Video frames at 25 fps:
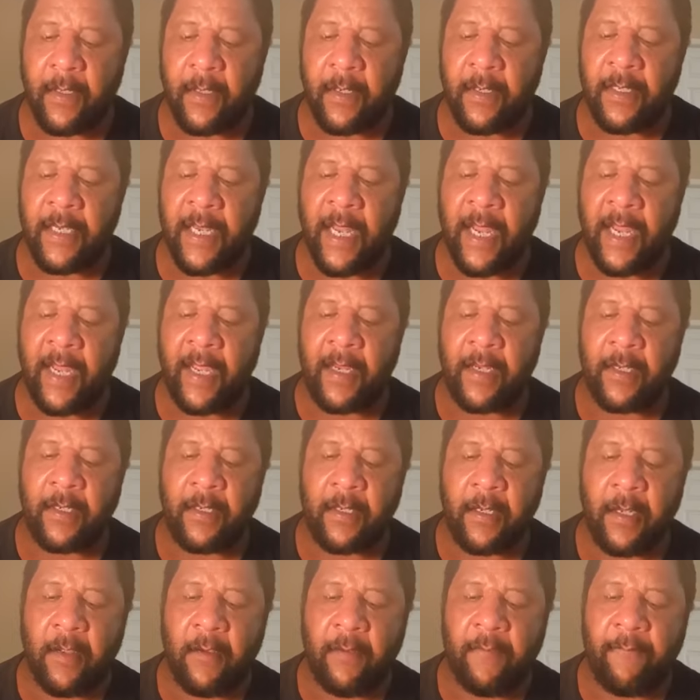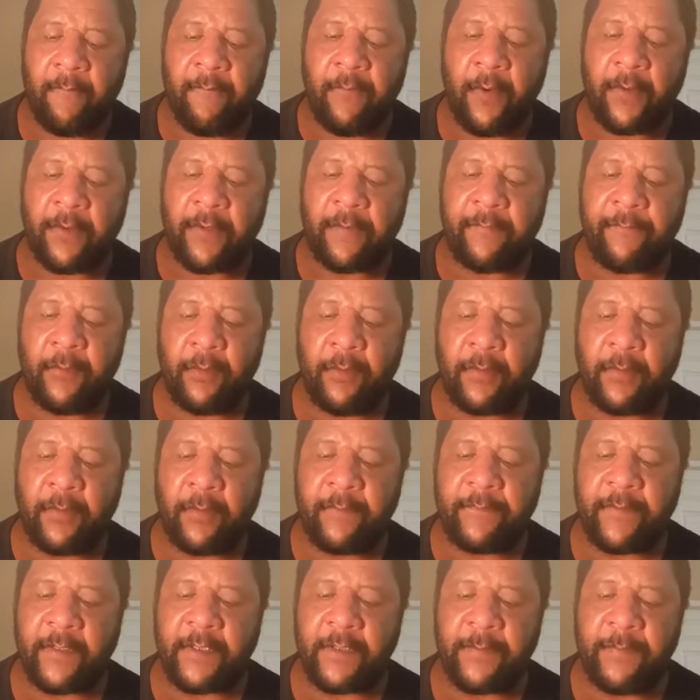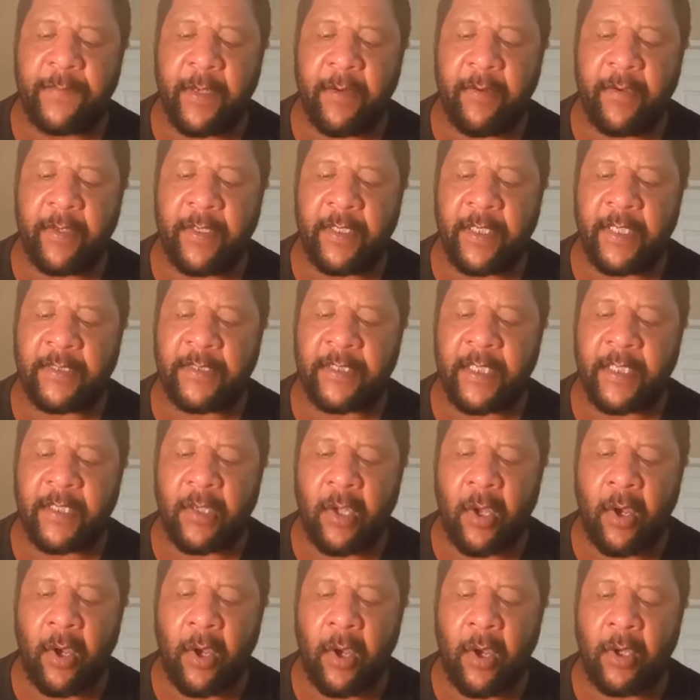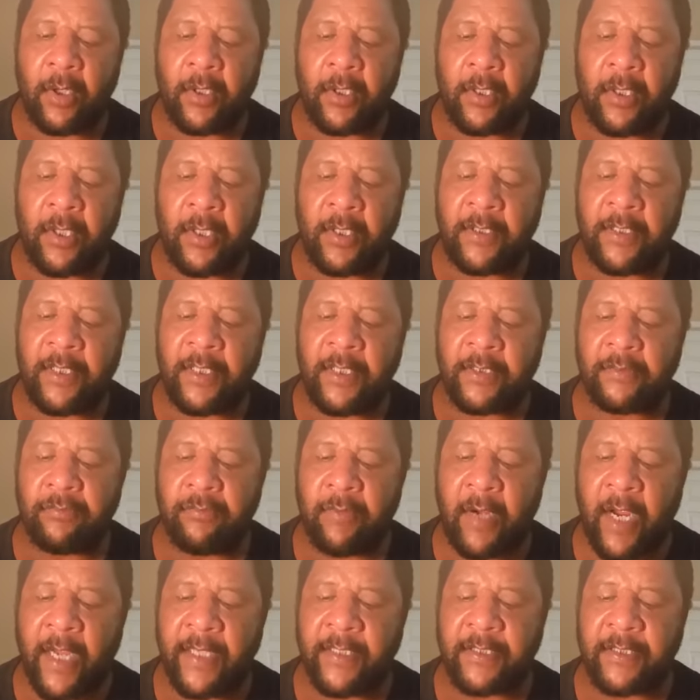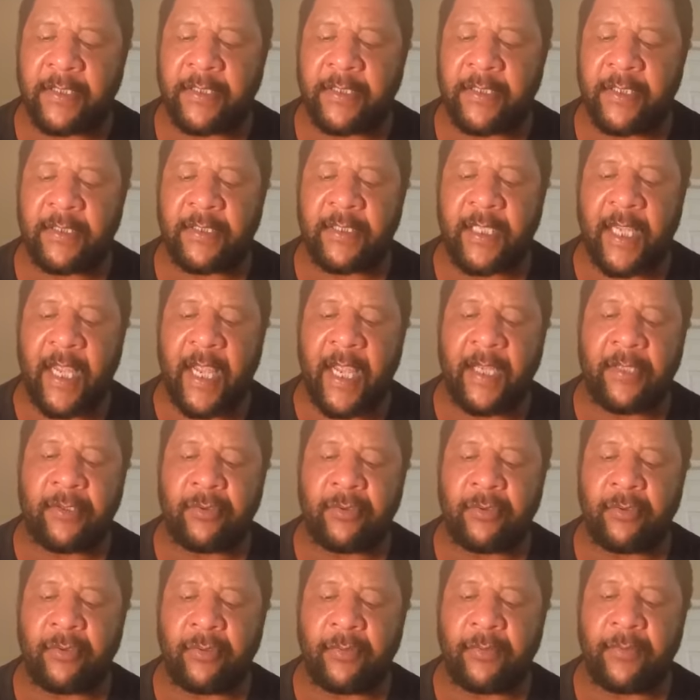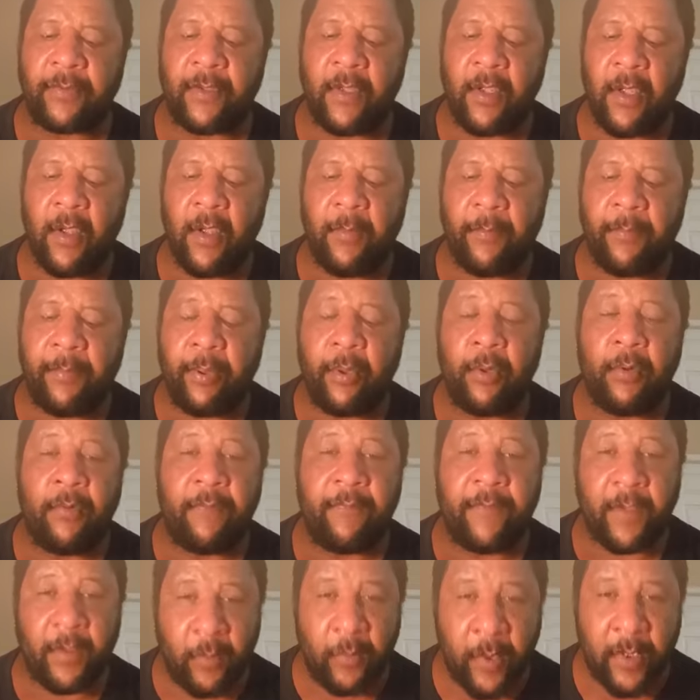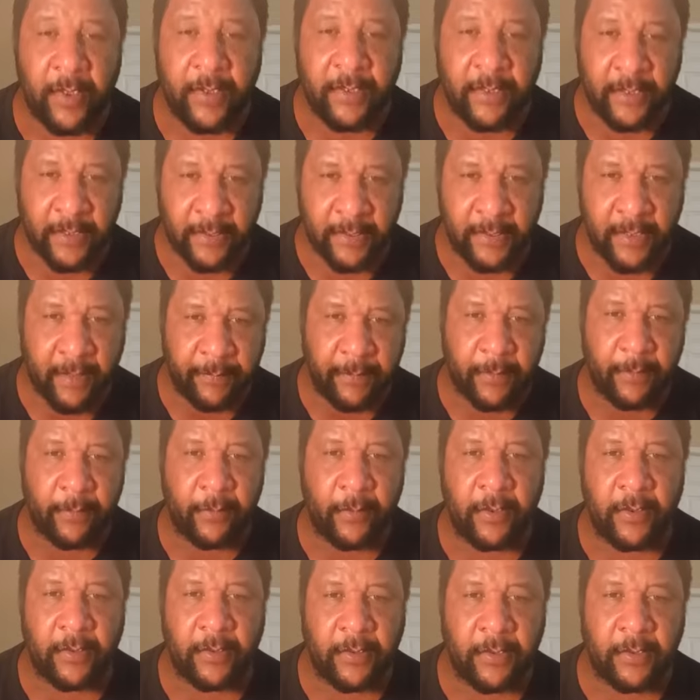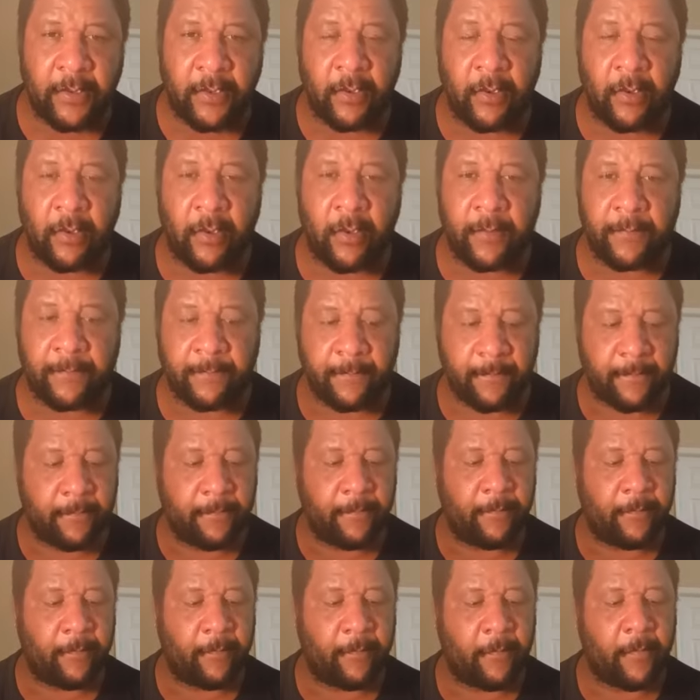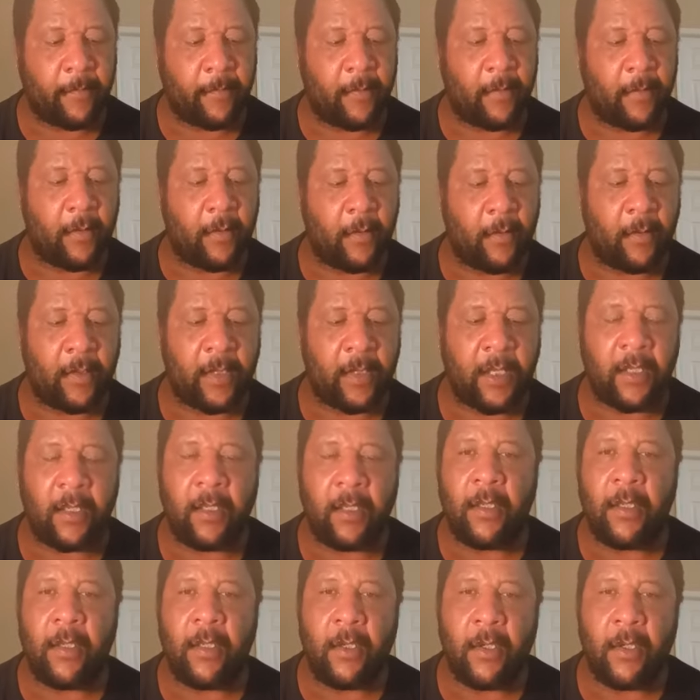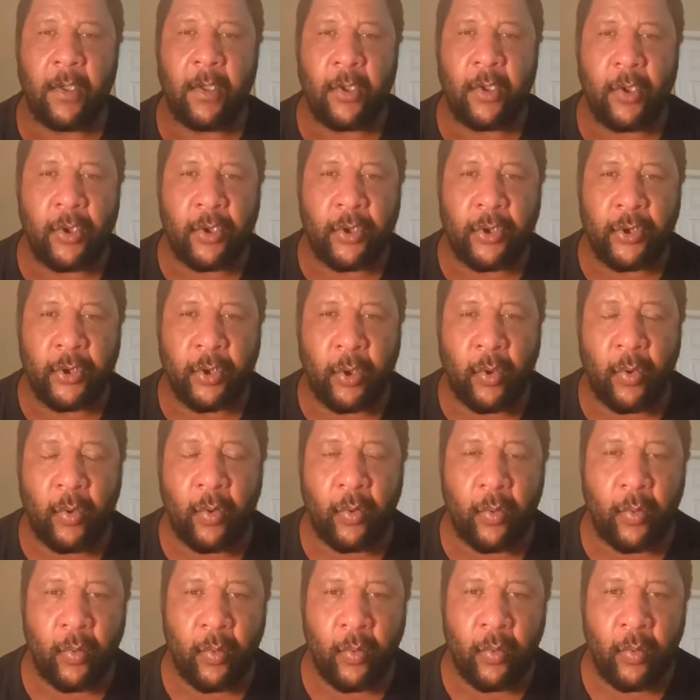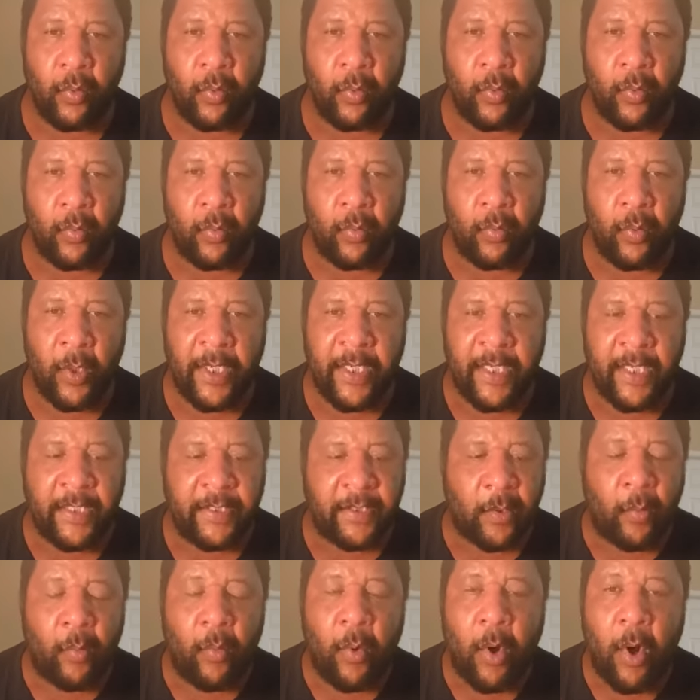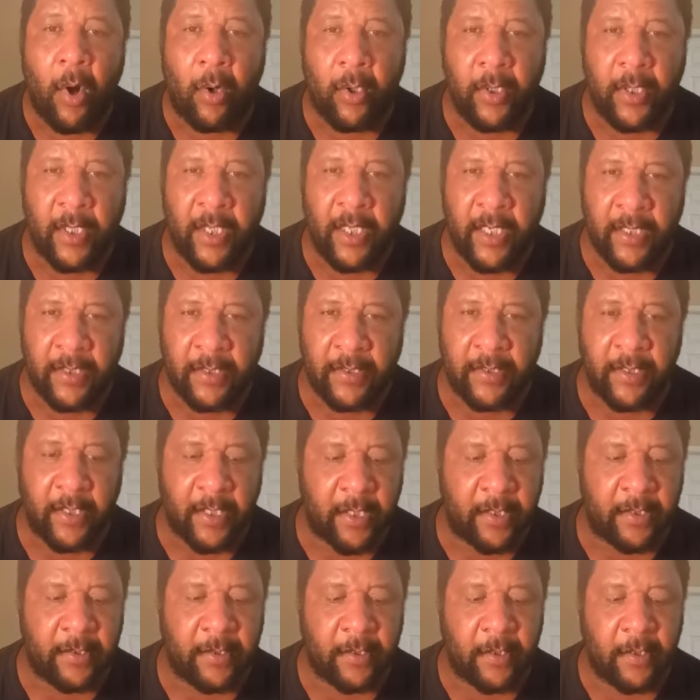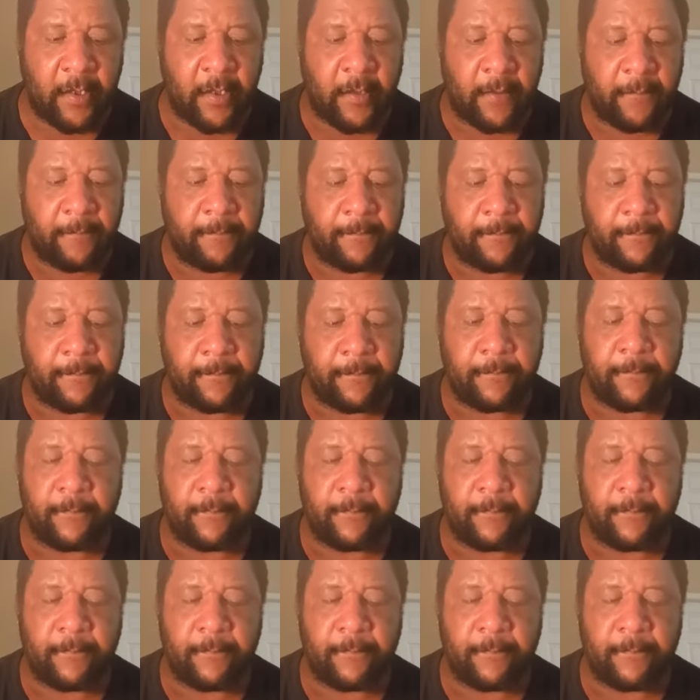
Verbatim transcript: 9. For the fruit of the Spirit is in all goodness, righteousness, and truth, proving what is acceptable unto the Lord. Okay. So we need to walk in, in the